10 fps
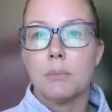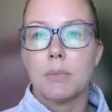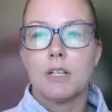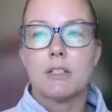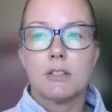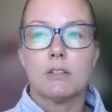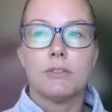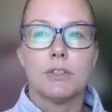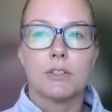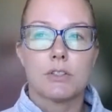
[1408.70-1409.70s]
but it still
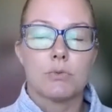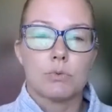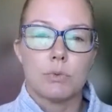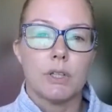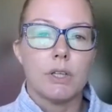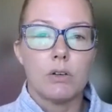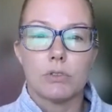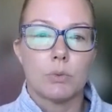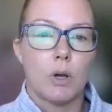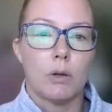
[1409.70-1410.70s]
feels really
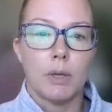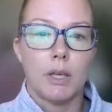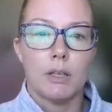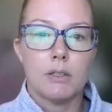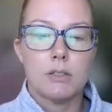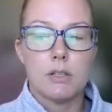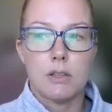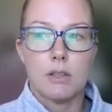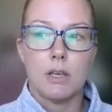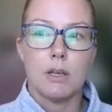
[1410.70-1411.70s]
overwhelming to
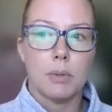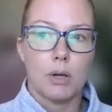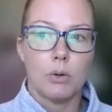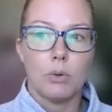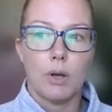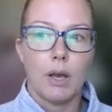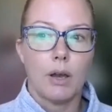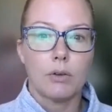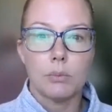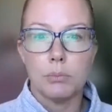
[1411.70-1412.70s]
think about
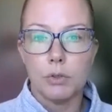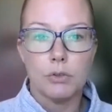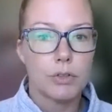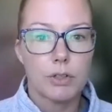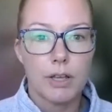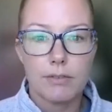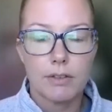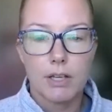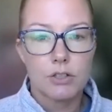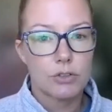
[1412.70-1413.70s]
how to move your life
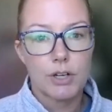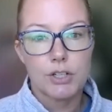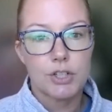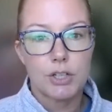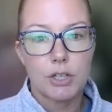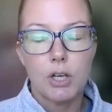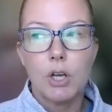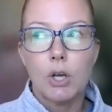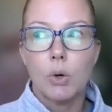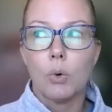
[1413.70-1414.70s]
in that direction,
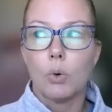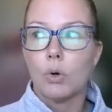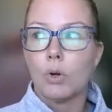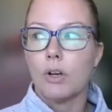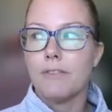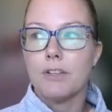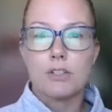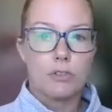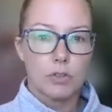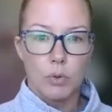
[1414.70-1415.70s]
or it
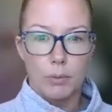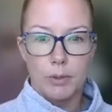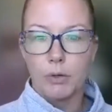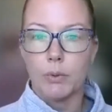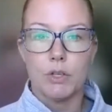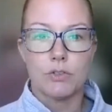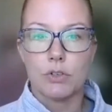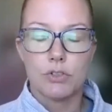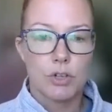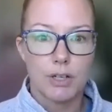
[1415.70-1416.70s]
feels overwhelming when you
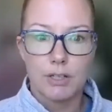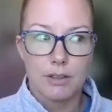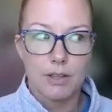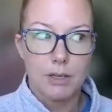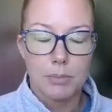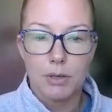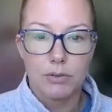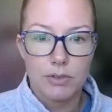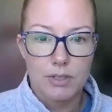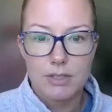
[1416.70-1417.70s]
start trying to think
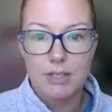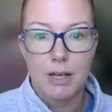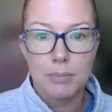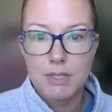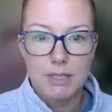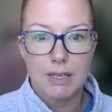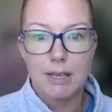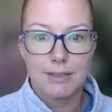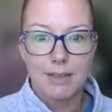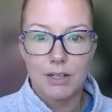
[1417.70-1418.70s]
about the steps to
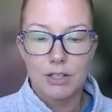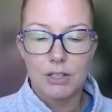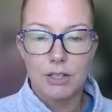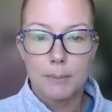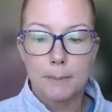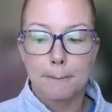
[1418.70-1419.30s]
get there,